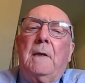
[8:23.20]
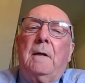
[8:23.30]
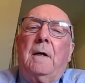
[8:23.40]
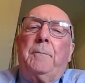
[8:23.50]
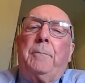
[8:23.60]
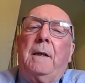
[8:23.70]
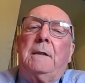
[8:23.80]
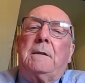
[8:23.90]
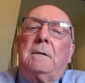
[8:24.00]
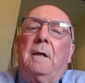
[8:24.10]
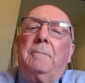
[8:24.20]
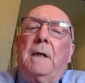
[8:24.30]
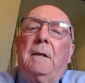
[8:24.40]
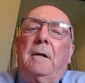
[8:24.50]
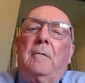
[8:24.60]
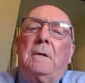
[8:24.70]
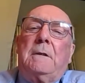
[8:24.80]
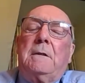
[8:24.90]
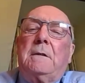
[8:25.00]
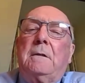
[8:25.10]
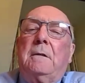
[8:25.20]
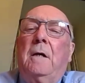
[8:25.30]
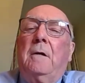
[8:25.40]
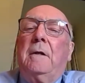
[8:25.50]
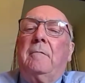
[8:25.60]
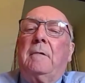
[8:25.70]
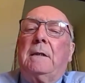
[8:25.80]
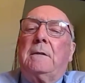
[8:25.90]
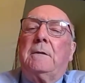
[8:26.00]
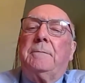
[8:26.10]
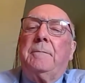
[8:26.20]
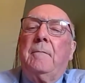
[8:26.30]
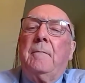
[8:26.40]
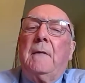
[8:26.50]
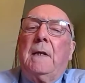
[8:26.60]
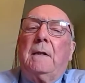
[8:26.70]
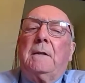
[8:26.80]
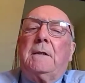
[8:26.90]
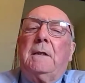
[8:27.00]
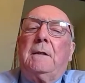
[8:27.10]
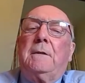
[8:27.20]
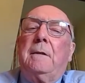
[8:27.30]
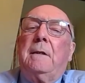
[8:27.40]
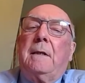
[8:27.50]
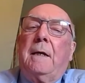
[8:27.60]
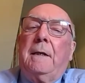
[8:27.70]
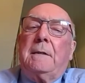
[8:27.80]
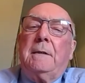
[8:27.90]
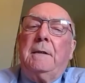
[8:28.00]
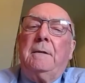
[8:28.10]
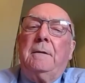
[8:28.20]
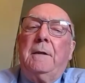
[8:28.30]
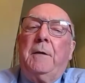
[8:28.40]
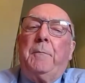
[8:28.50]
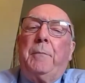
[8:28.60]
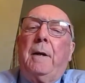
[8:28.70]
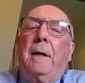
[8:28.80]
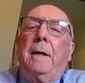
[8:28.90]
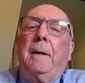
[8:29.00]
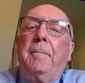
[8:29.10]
I place on my altars holy writ and turn to the deity in prayer.